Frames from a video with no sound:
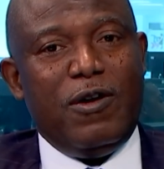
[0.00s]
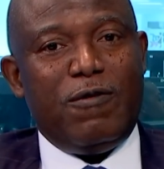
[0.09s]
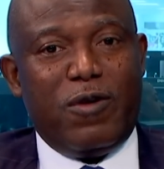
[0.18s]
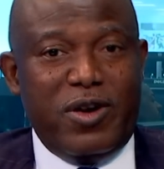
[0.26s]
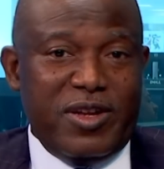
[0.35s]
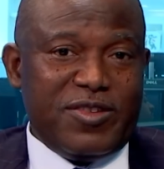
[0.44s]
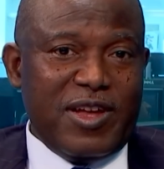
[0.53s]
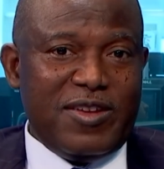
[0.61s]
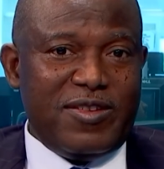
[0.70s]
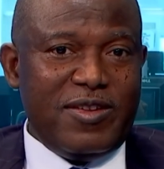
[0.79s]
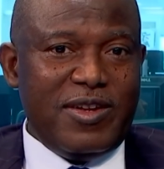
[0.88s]
For
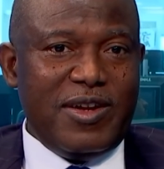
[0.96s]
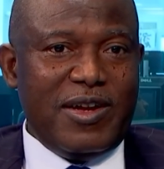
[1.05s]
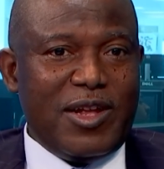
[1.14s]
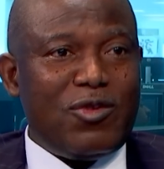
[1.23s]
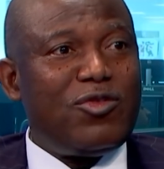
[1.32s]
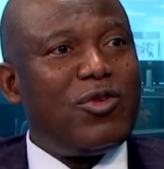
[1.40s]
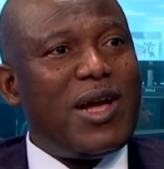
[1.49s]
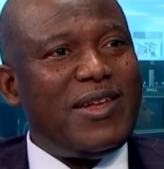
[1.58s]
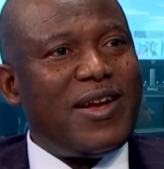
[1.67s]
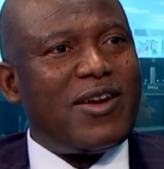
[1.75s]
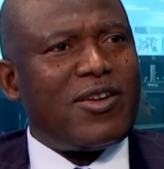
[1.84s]
instance, let us look
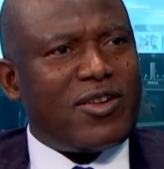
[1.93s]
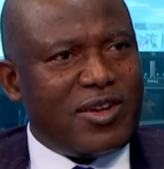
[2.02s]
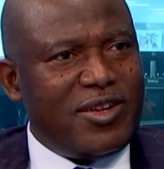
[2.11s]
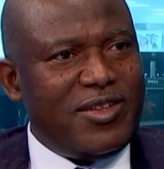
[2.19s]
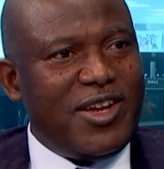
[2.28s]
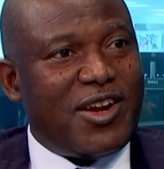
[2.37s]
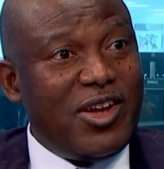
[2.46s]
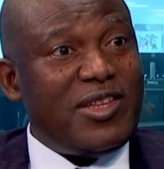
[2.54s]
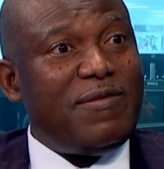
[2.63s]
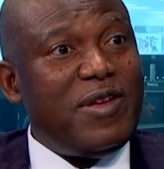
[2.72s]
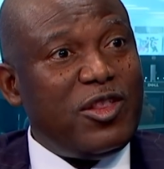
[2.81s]
at the
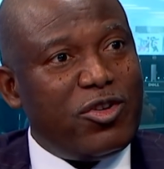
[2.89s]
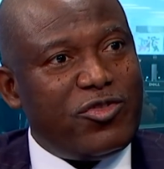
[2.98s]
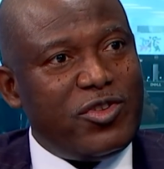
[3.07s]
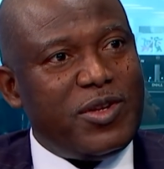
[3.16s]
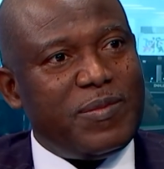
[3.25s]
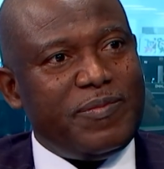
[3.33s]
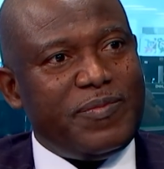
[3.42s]
creative industry.